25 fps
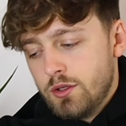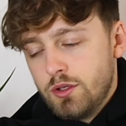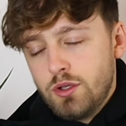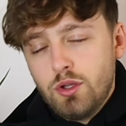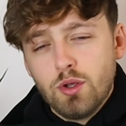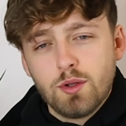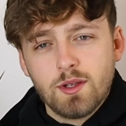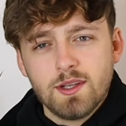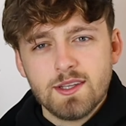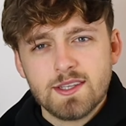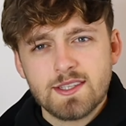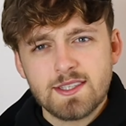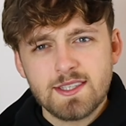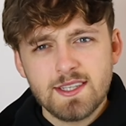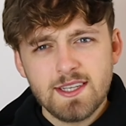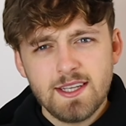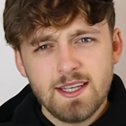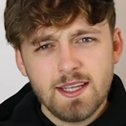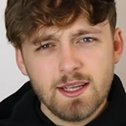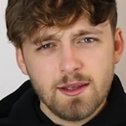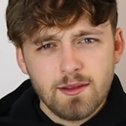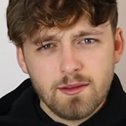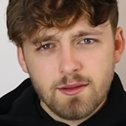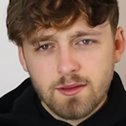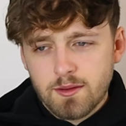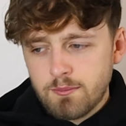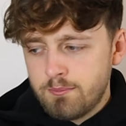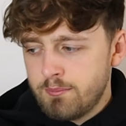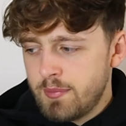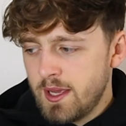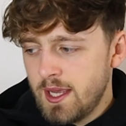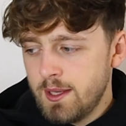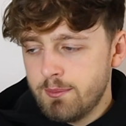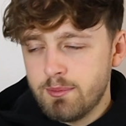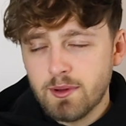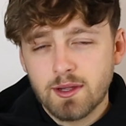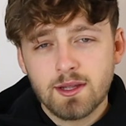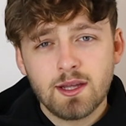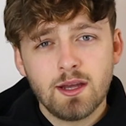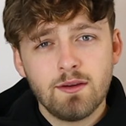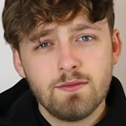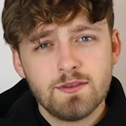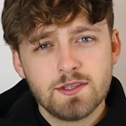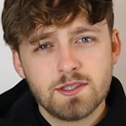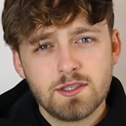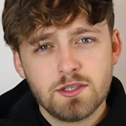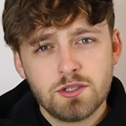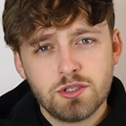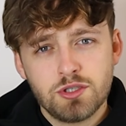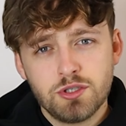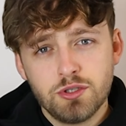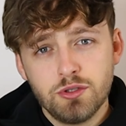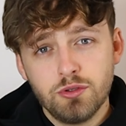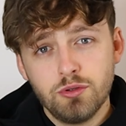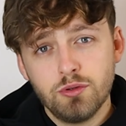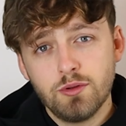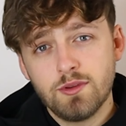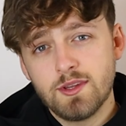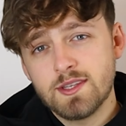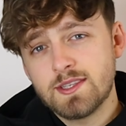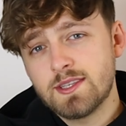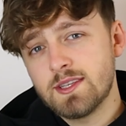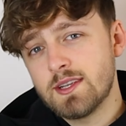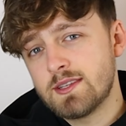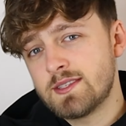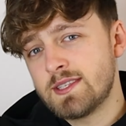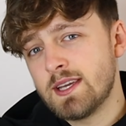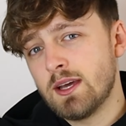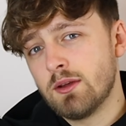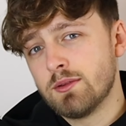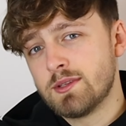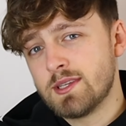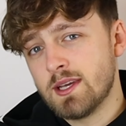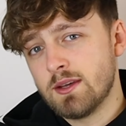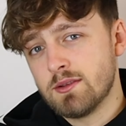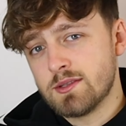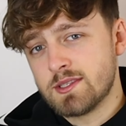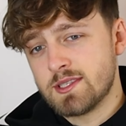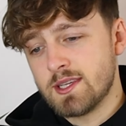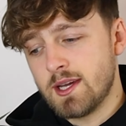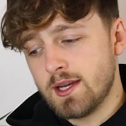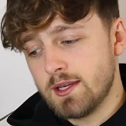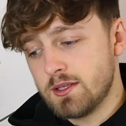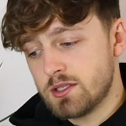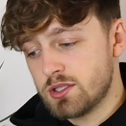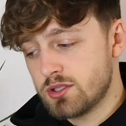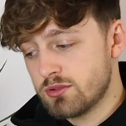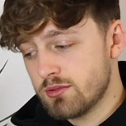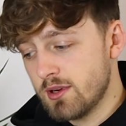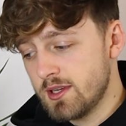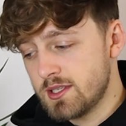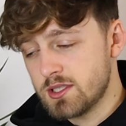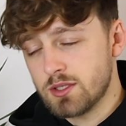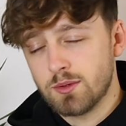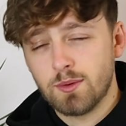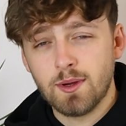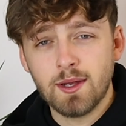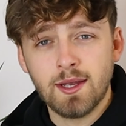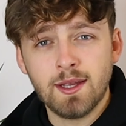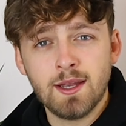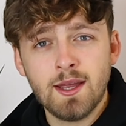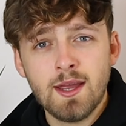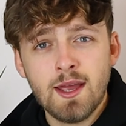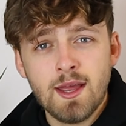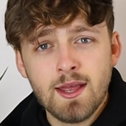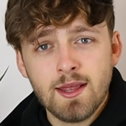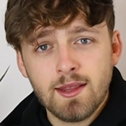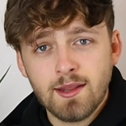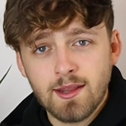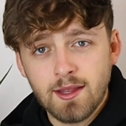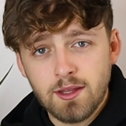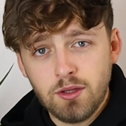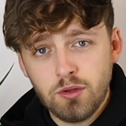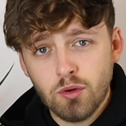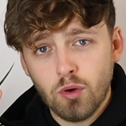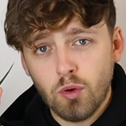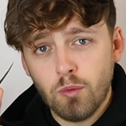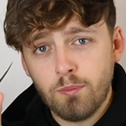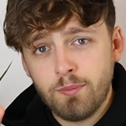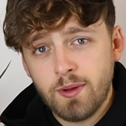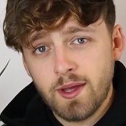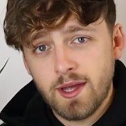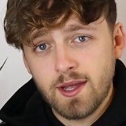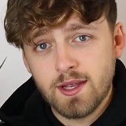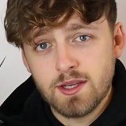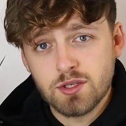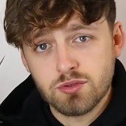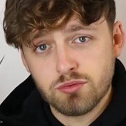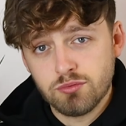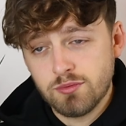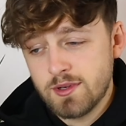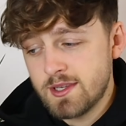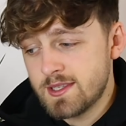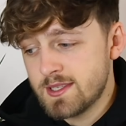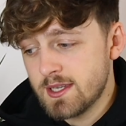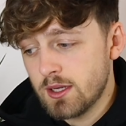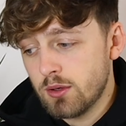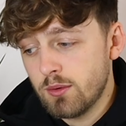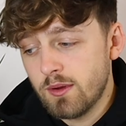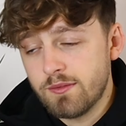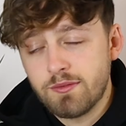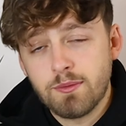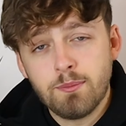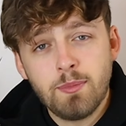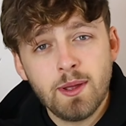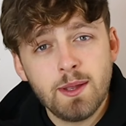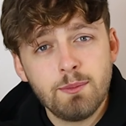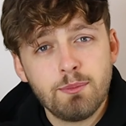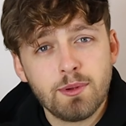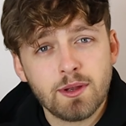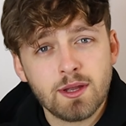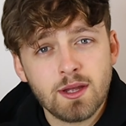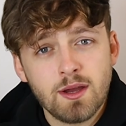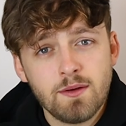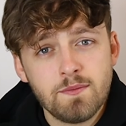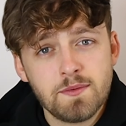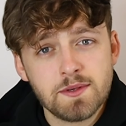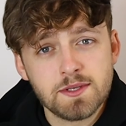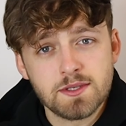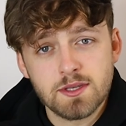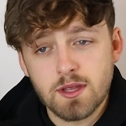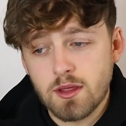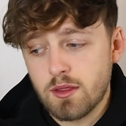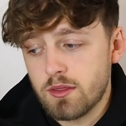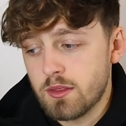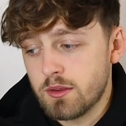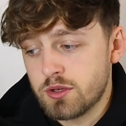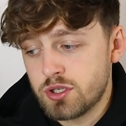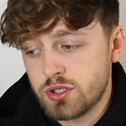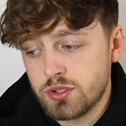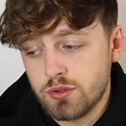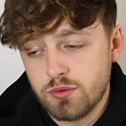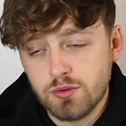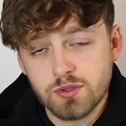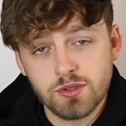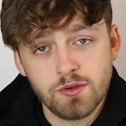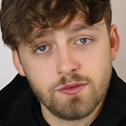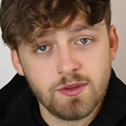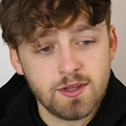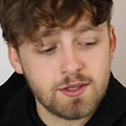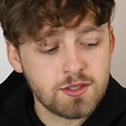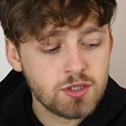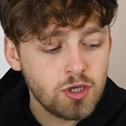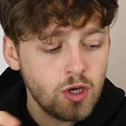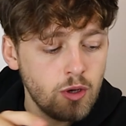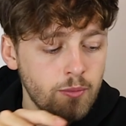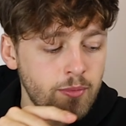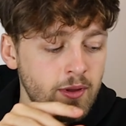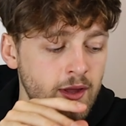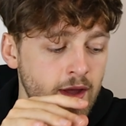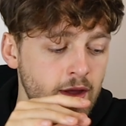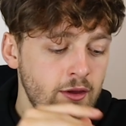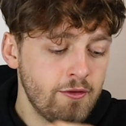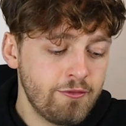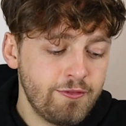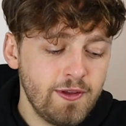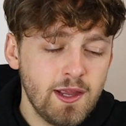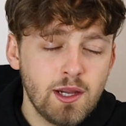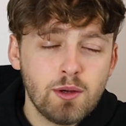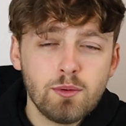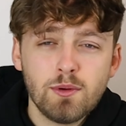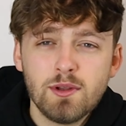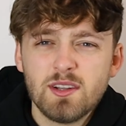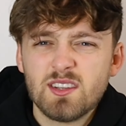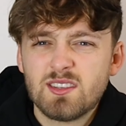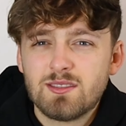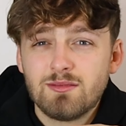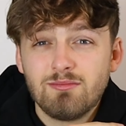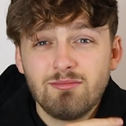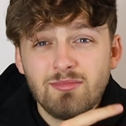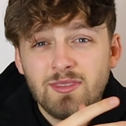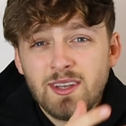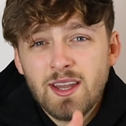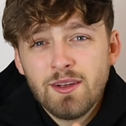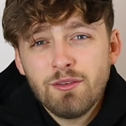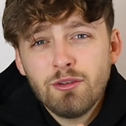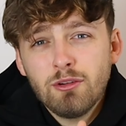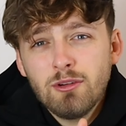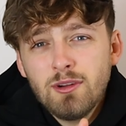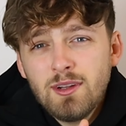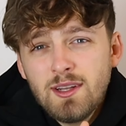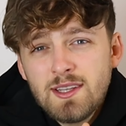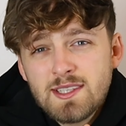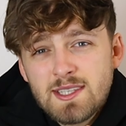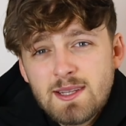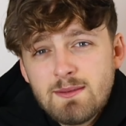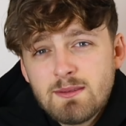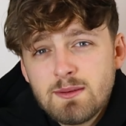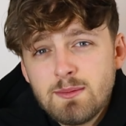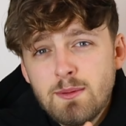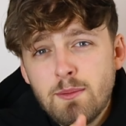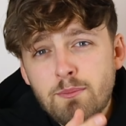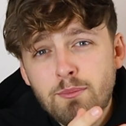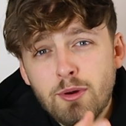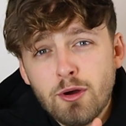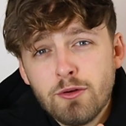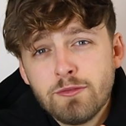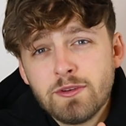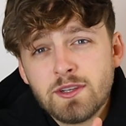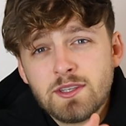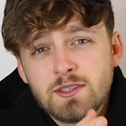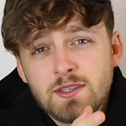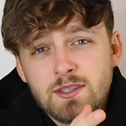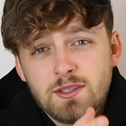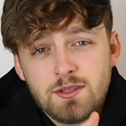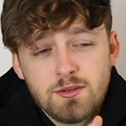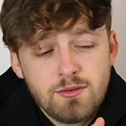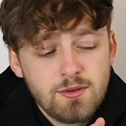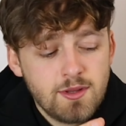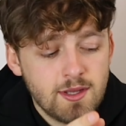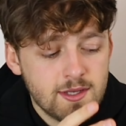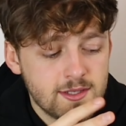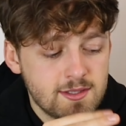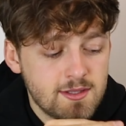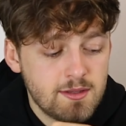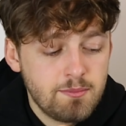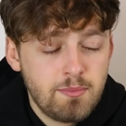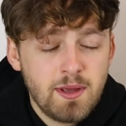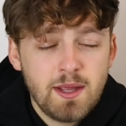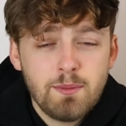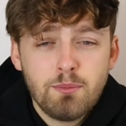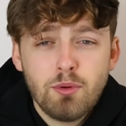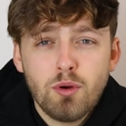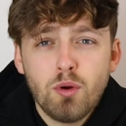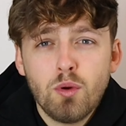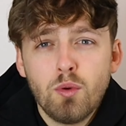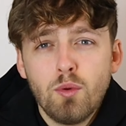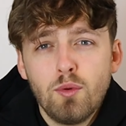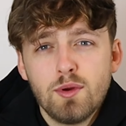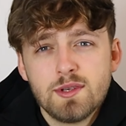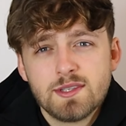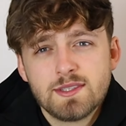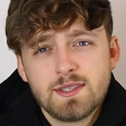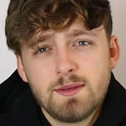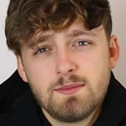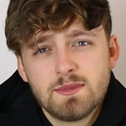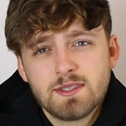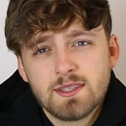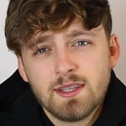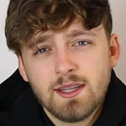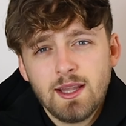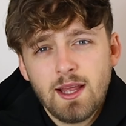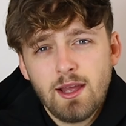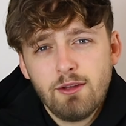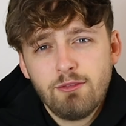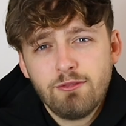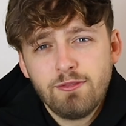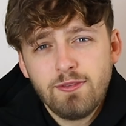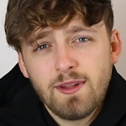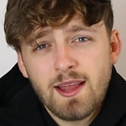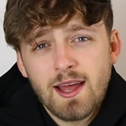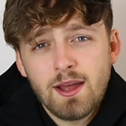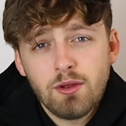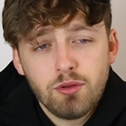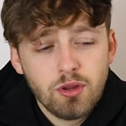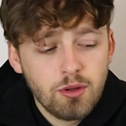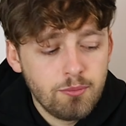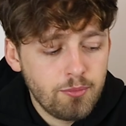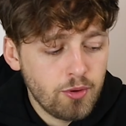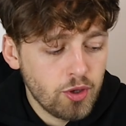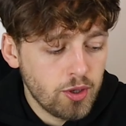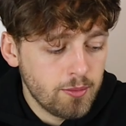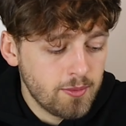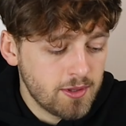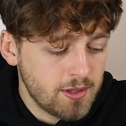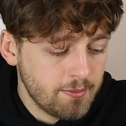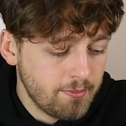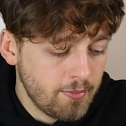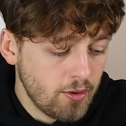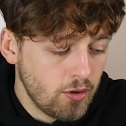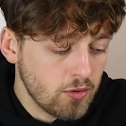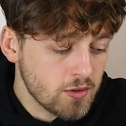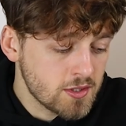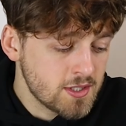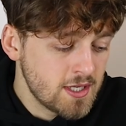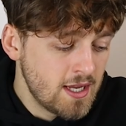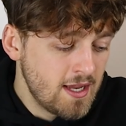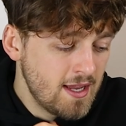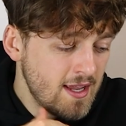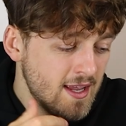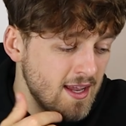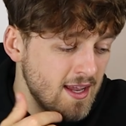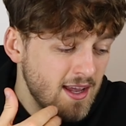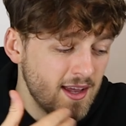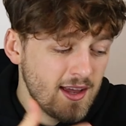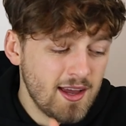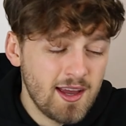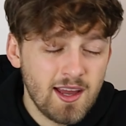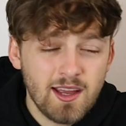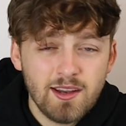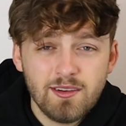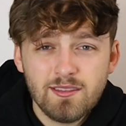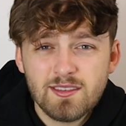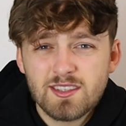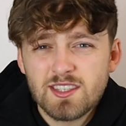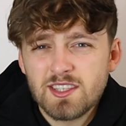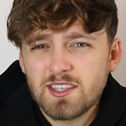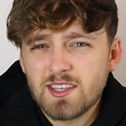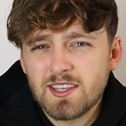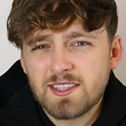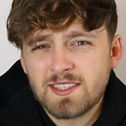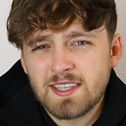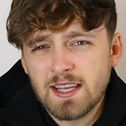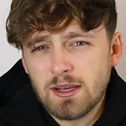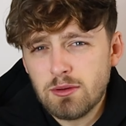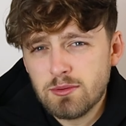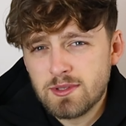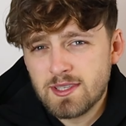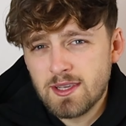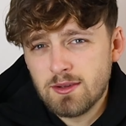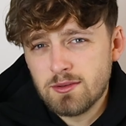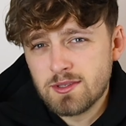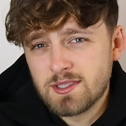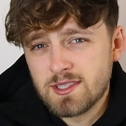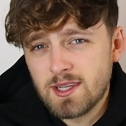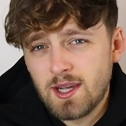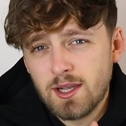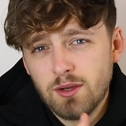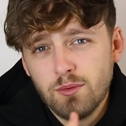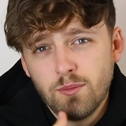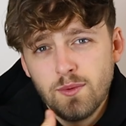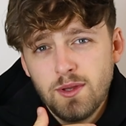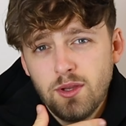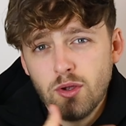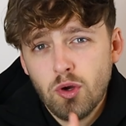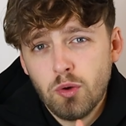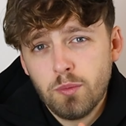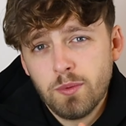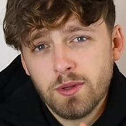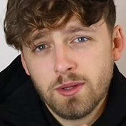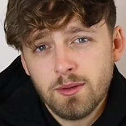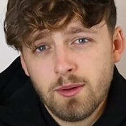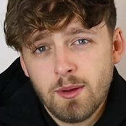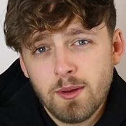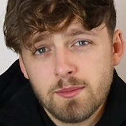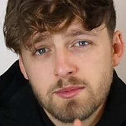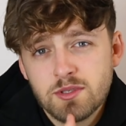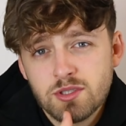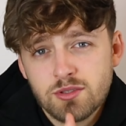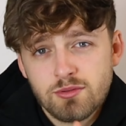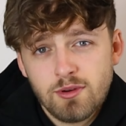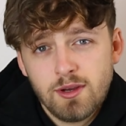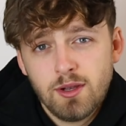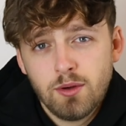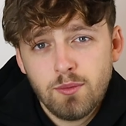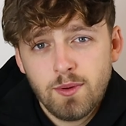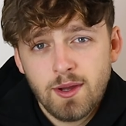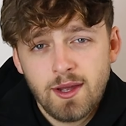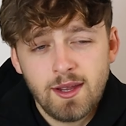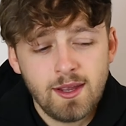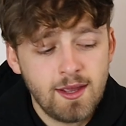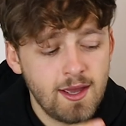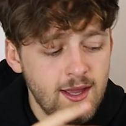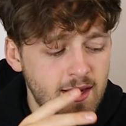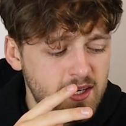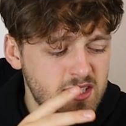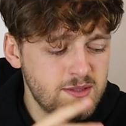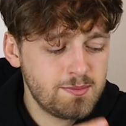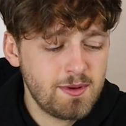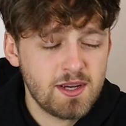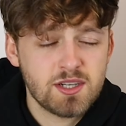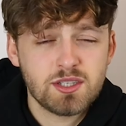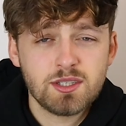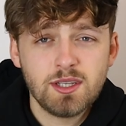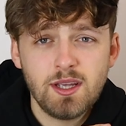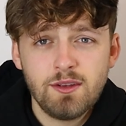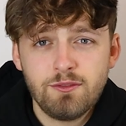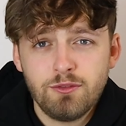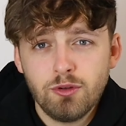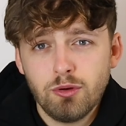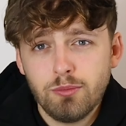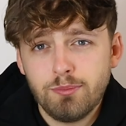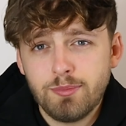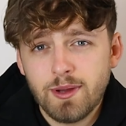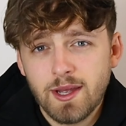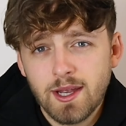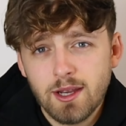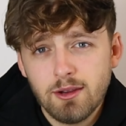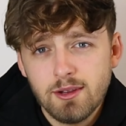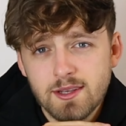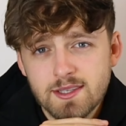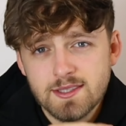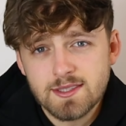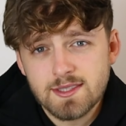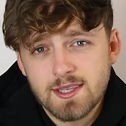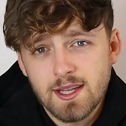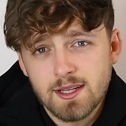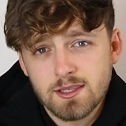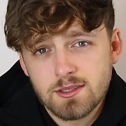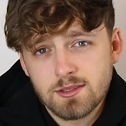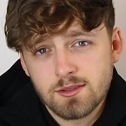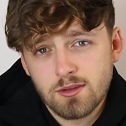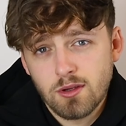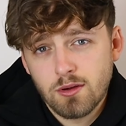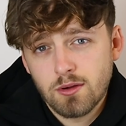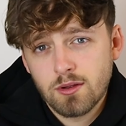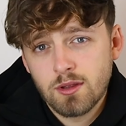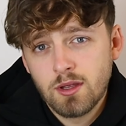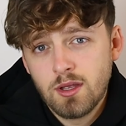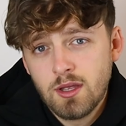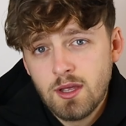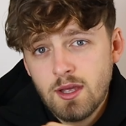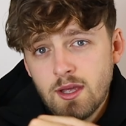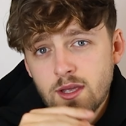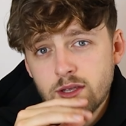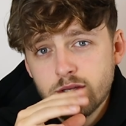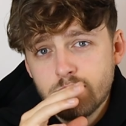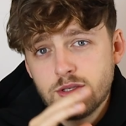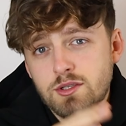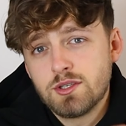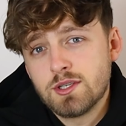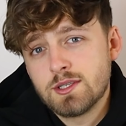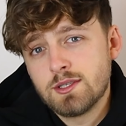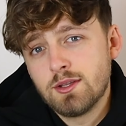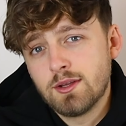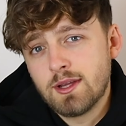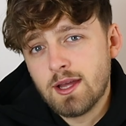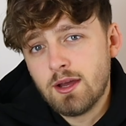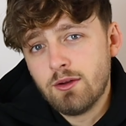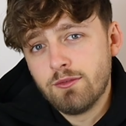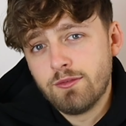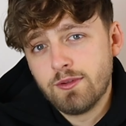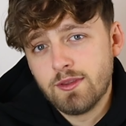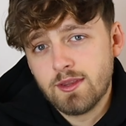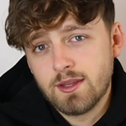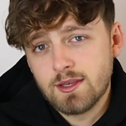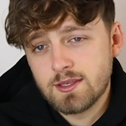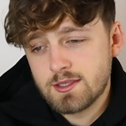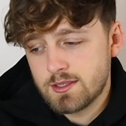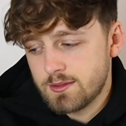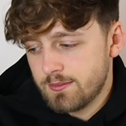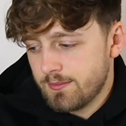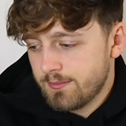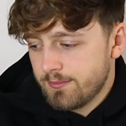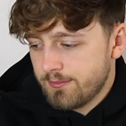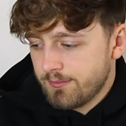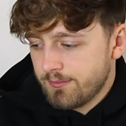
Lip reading: you can see paper covers the shoe. This is a telltale sign straight away that your pair is retail if the paper covers the shoes over the top. Fake ones never really seem to be bothered to do this. The paper always seems to lie flat on the bottom of the box, and it's just a telltale sign when you open them up straight away, and especially if your pair is dead stock. So just look out for this.